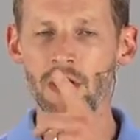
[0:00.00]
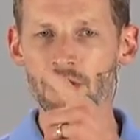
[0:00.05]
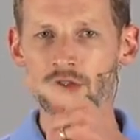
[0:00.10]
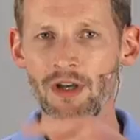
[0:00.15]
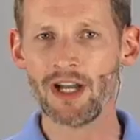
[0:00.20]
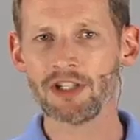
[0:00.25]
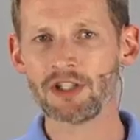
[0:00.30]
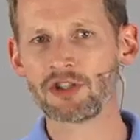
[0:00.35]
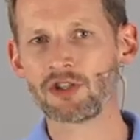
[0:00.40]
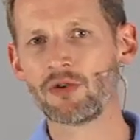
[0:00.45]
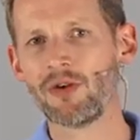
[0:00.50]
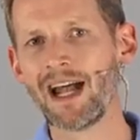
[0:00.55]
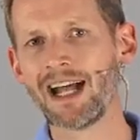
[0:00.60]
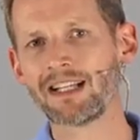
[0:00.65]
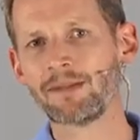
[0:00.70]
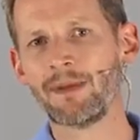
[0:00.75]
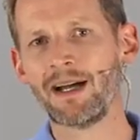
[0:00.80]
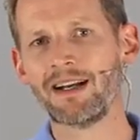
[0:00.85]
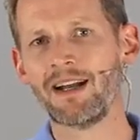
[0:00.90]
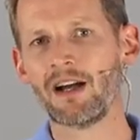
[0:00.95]
So I just
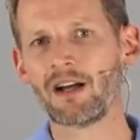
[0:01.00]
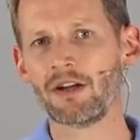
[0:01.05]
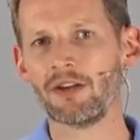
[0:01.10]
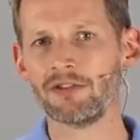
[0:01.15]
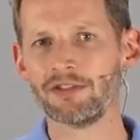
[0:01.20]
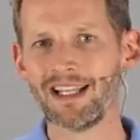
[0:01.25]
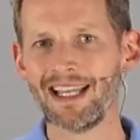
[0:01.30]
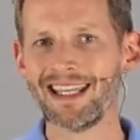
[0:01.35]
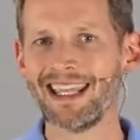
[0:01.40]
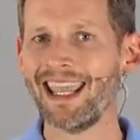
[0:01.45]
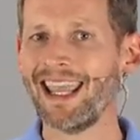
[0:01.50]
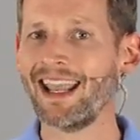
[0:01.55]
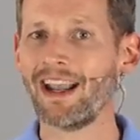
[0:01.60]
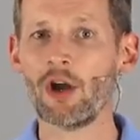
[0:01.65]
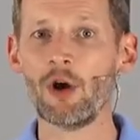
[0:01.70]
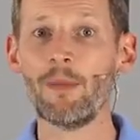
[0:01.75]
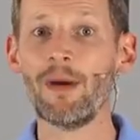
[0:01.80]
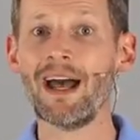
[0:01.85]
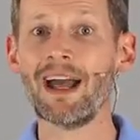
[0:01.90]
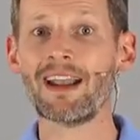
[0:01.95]
cracked my knuckles. I can't
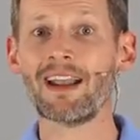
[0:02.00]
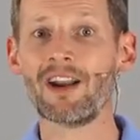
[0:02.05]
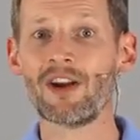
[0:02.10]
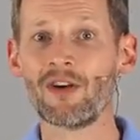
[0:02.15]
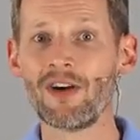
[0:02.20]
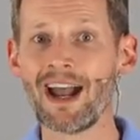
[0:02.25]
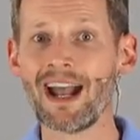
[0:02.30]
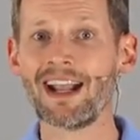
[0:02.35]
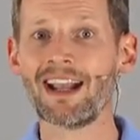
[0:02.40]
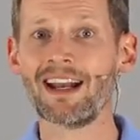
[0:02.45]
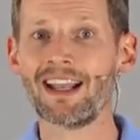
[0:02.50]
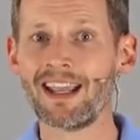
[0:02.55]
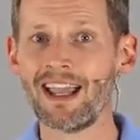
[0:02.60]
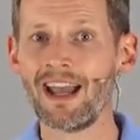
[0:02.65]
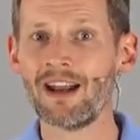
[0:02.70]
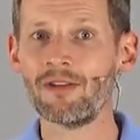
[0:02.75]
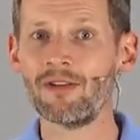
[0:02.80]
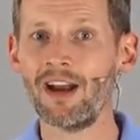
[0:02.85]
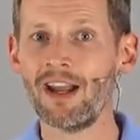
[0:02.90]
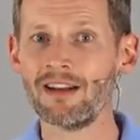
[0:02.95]
go back and crack it
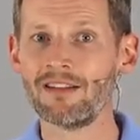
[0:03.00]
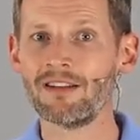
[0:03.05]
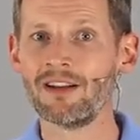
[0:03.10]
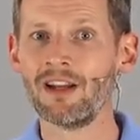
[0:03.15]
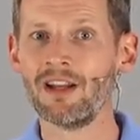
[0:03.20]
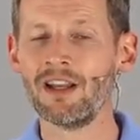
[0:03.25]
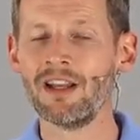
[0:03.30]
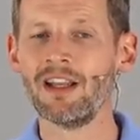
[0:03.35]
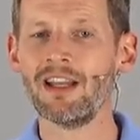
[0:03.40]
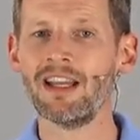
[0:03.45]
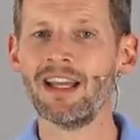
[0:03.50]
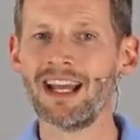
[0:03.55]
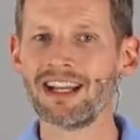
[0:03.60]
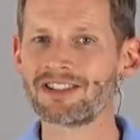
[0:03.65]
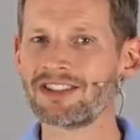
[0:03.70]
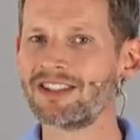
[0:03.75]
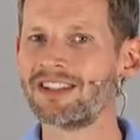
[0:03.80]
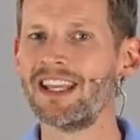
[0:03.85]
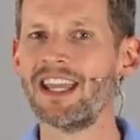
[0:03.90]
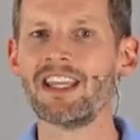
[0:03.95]
again, right? It
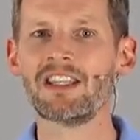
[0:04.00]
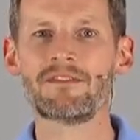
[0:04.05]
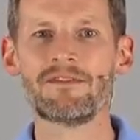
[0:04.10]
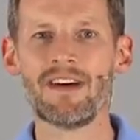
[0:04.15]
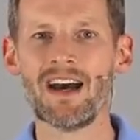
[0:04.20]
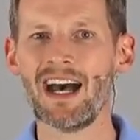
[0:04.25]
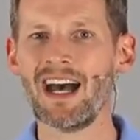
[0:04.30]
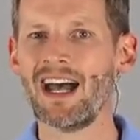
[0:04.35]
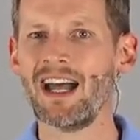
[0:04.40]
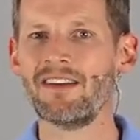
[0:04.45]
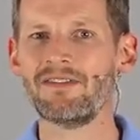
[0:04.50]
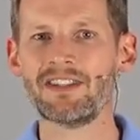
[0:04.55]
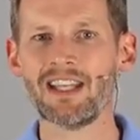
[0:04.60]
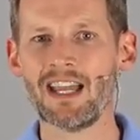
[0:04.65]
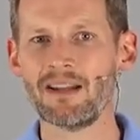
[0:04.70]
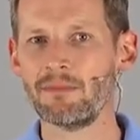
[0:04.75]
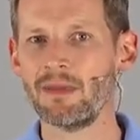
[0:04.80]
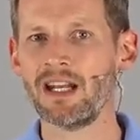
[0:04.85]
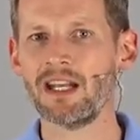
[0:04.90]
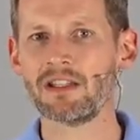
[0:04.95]
actually takes
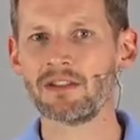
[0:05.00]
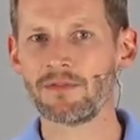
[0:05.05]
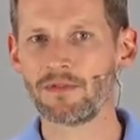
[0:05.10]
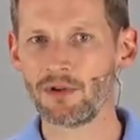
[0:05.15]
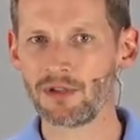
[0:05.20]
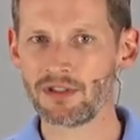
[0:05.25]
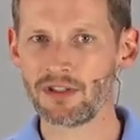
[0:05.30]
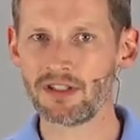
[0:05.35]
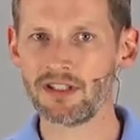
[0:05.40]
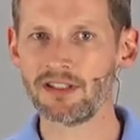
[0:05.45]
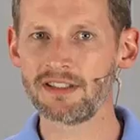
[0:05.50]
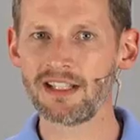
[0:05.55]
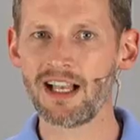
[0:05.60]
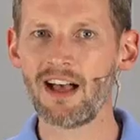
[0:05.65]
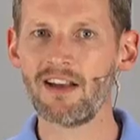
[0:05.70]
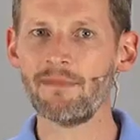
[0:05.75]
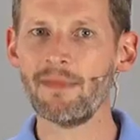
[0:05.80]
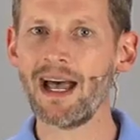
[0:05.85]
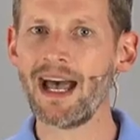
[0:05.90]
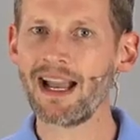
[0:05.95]
5-10 minutes for it to
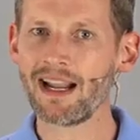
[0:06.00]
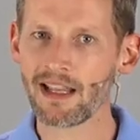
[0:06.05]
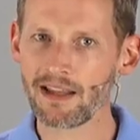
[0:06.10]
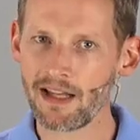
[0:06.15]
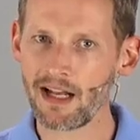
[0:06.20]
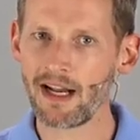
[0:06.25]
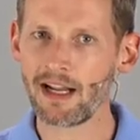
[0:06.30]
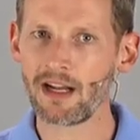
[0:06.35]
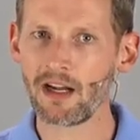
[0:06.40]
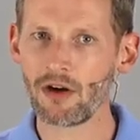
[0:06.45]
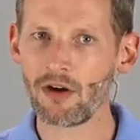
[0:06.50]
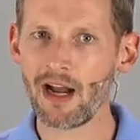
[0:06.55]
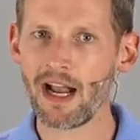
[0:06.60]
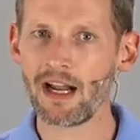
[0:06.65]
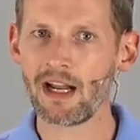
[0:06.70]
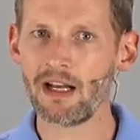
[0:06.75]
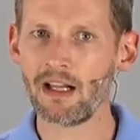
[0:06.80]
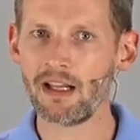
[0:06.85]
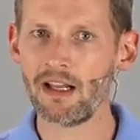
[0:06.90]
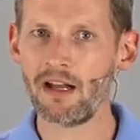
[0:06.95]
dissolve back, and then I can
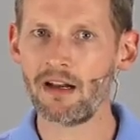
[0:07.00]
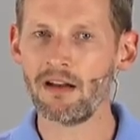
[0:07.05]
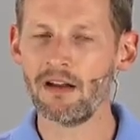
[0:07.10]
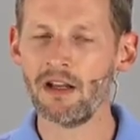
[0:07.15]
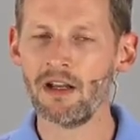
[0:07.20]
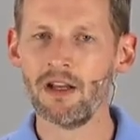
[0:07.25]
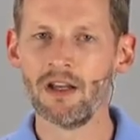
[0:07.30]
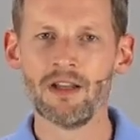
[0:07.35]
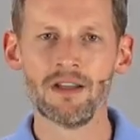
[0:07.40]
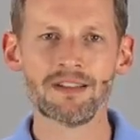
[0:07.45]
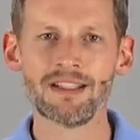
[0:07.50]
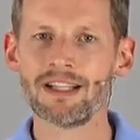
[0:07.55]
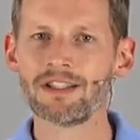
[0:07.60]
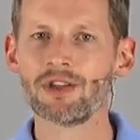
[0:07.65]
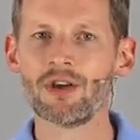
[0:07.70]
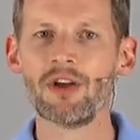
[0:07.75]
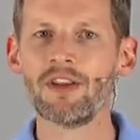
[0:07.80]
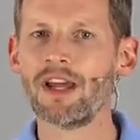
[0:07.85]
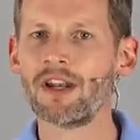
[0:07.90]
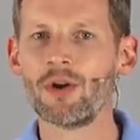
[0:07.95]
crack it again. So
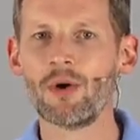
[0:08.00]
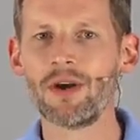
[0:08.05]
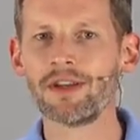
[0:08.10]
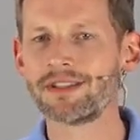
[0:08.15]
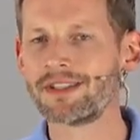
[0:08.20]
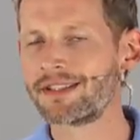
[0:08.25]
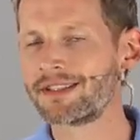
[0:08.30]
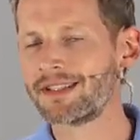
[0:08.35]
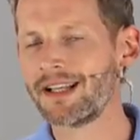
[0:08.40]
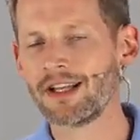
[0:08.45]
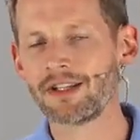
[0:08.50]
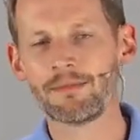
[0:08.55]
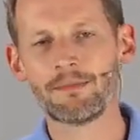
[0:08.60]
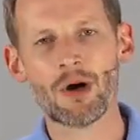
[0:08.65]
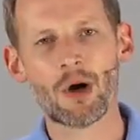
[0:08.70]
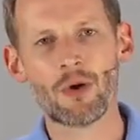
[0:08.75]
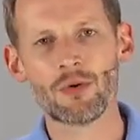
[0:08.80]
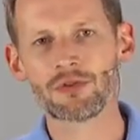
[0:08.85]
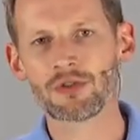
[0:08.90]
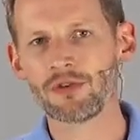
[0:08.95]
that's all that noise is. It's not your
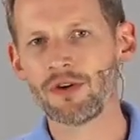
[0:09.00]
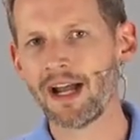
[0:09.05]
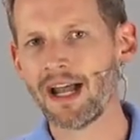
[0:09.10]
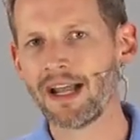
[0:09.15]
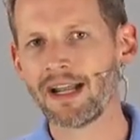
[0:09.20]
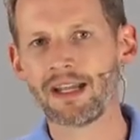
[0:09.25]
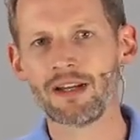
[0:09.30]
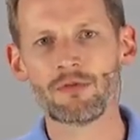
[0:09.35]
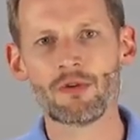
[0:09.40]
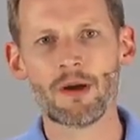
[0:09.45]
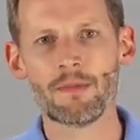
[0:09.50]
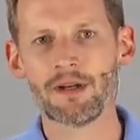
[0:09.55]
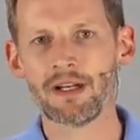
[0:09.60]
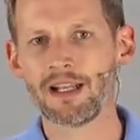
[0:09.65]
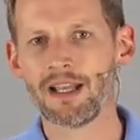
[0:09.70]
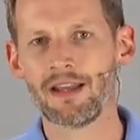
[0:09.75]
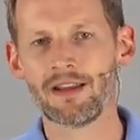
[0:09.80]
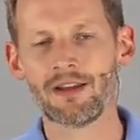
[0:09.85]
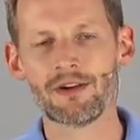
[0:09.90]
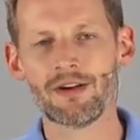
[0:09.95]
bones cracking, rubbing
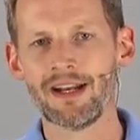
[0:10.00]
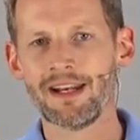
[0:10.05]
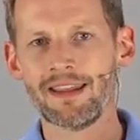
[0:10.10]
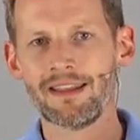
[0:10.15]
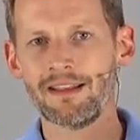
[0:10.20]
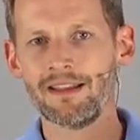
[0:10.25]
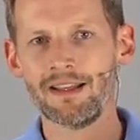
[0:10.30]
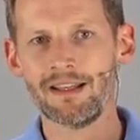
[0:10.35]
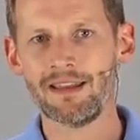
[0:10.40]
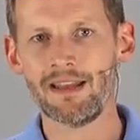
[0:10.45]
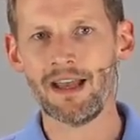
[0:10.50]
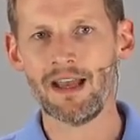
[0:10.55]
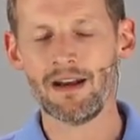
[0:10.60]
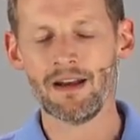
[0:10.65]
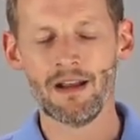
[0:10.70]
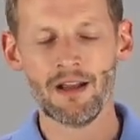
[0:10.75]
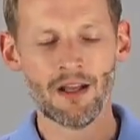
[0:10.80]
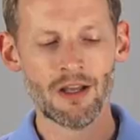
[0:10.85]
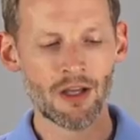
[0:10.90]
together, or anything like that.